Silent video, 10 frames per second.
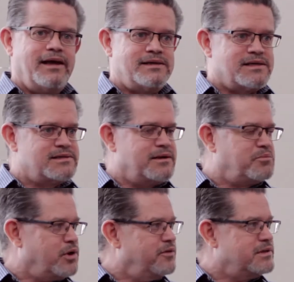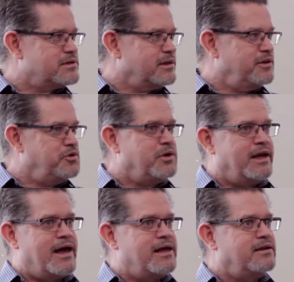As I said previously, you
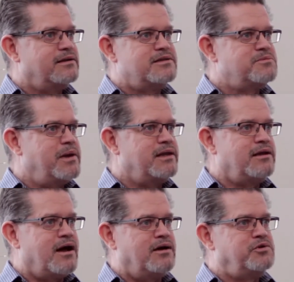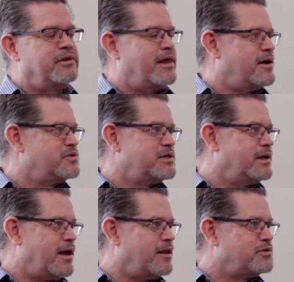cannot spend
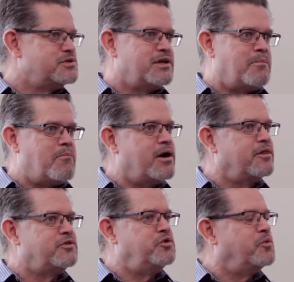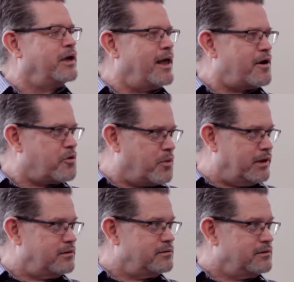$100,000 in a month doing
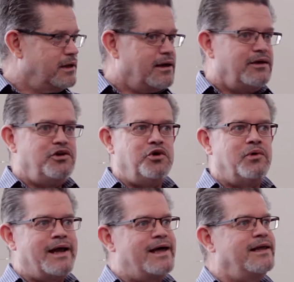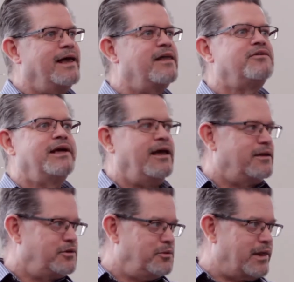heroin. You and I together
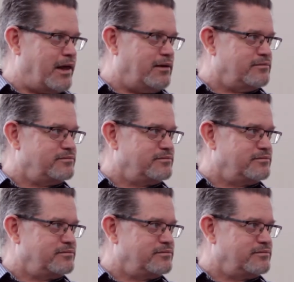can't do that.